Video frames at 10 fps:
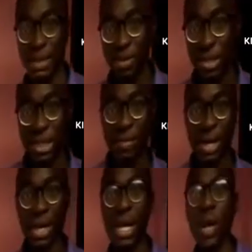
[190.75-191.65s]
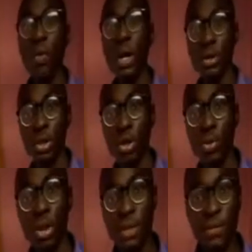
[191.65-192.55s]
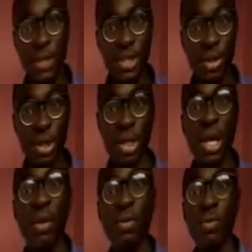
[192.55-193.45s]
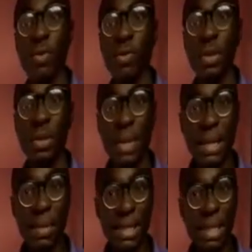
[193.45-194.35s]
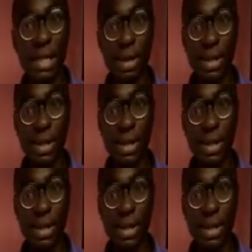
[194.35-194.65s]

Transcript: gotten by when you sum your deviations from the mean. Basically, your